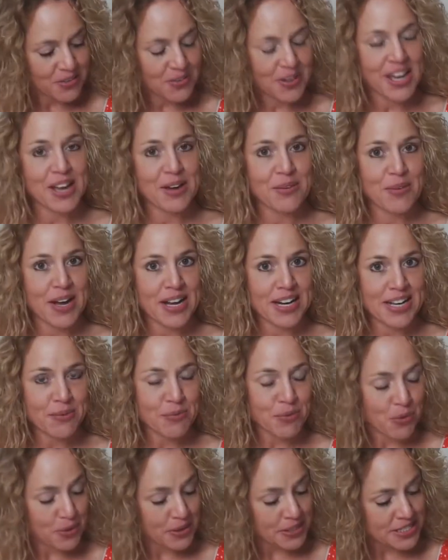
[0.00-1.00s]
Okay, ready?
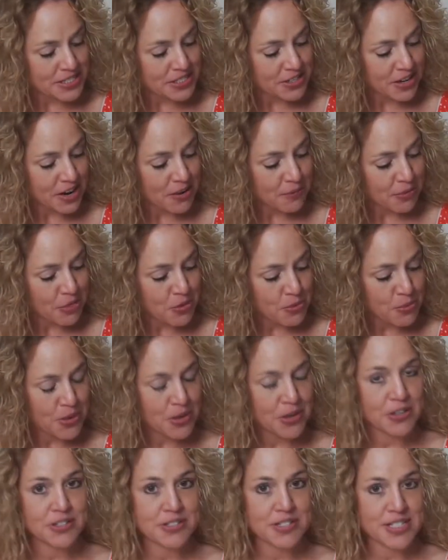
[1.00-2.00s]
We're going to start out with the
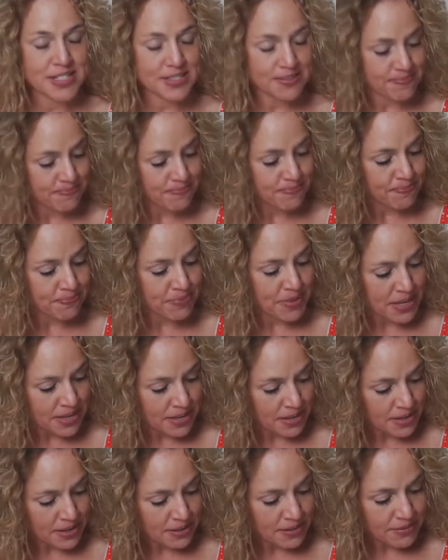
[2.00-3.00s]
words.
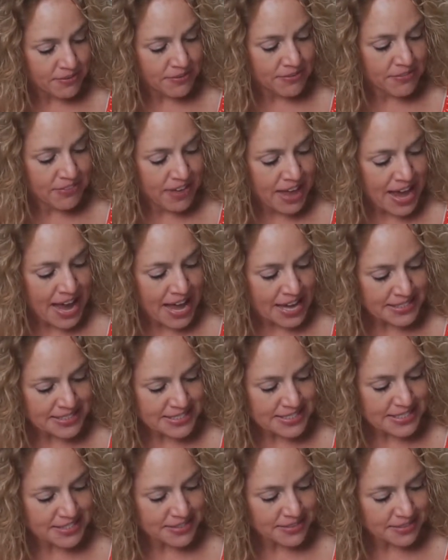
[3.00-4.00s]

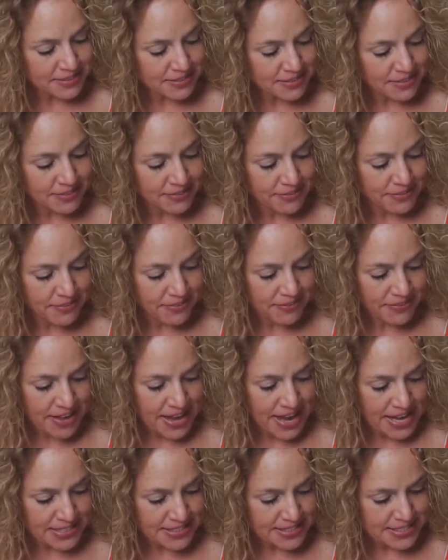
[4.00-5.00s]
That,
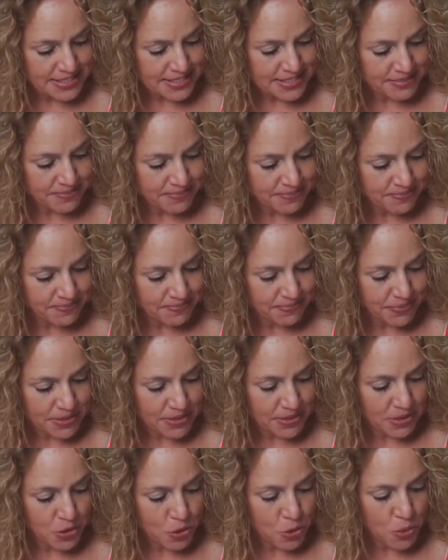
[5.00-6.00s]
vet,
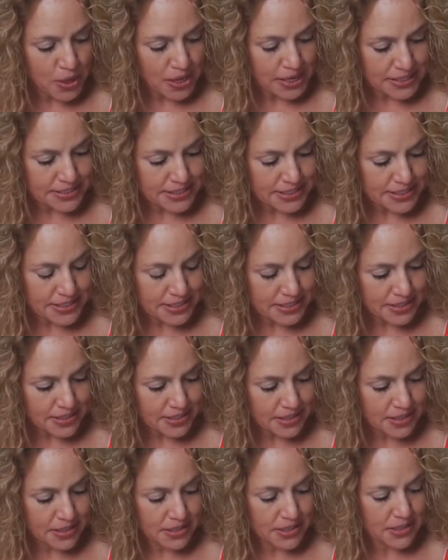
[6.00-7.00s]
quit,
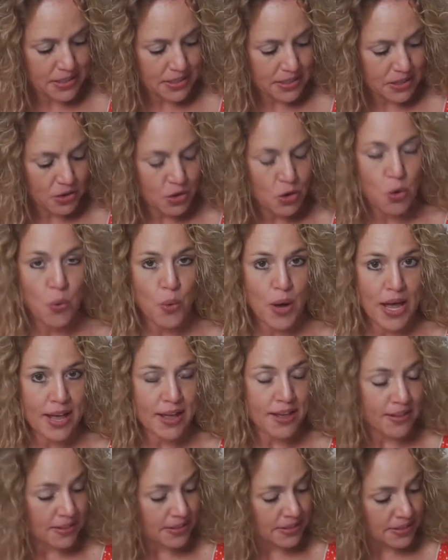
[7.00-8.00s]

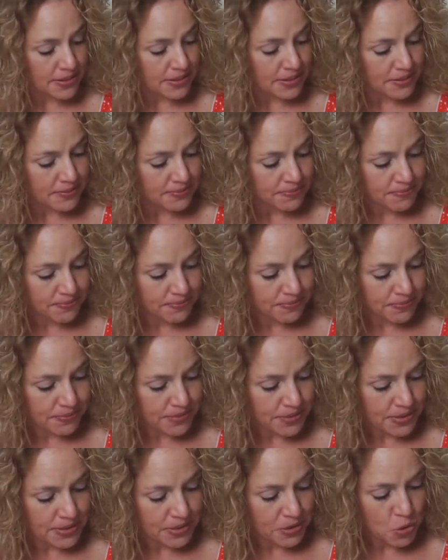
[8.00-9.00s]
quell,
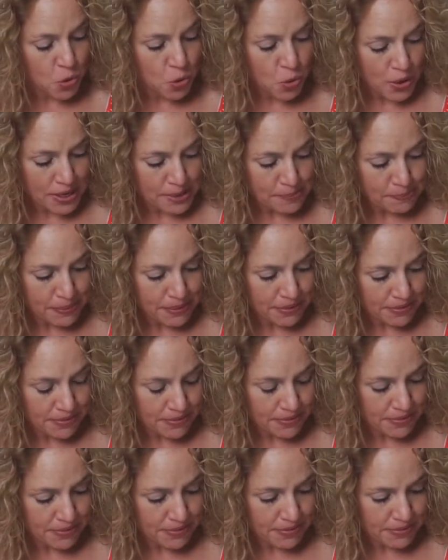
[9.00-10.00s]
quip,
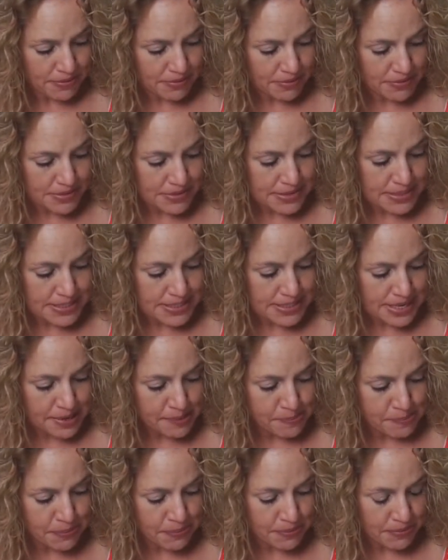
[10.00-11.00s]

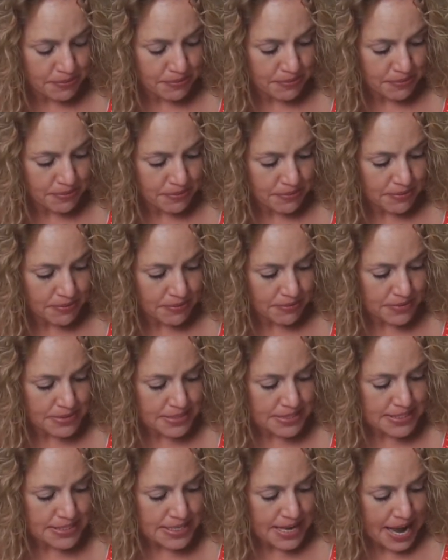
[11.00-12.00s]
zip,
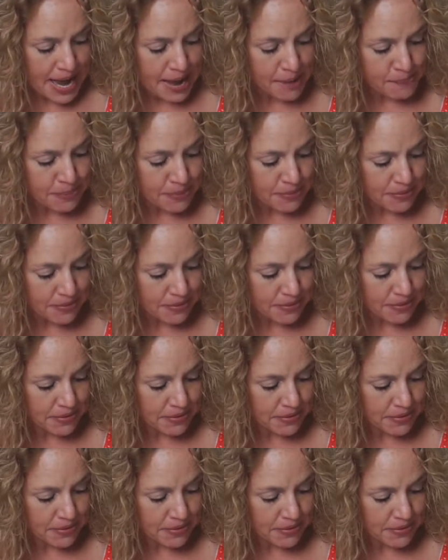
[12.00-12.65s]
zap,